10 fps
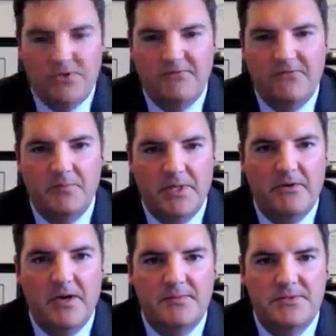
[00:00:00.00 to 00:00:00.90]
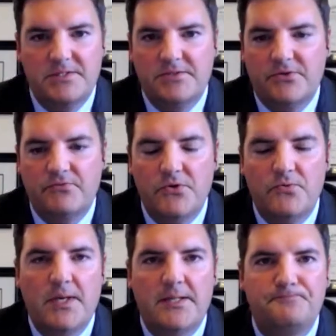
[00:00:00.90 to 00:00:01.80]
for bigger objects on the
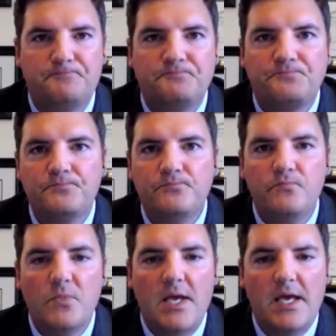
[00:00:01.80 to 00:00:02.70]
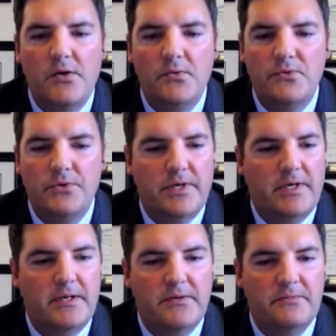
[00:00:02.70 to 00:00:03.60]
roadway. And
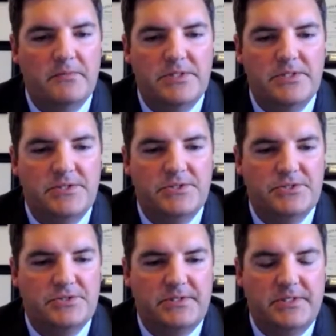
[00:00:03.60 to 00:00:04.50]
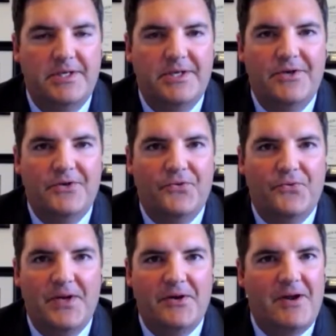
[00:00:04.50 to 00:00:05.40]
it's just the
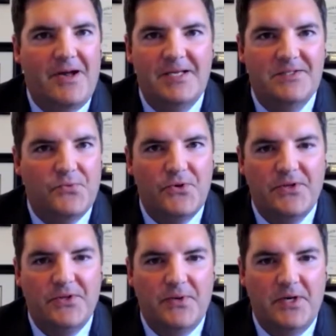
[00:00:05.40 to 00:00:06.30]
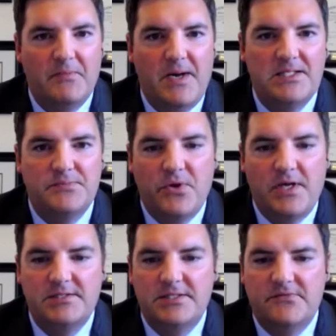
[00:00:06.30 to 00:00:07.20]
way our eyes work and the way our minds
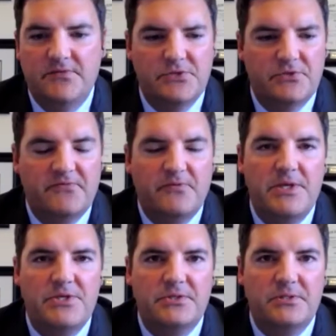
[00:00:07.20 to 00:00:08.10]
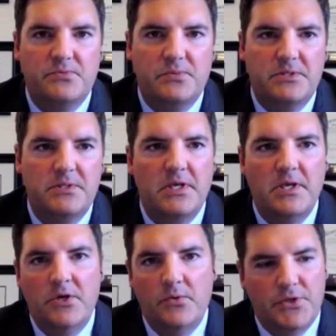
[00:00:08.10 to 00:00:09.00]
process visual information is when
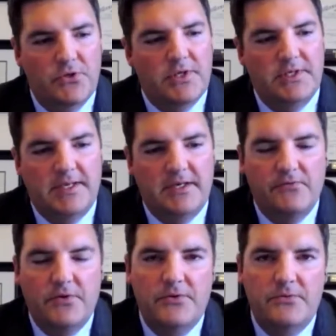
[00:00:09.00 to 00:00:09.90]
you're looking down a road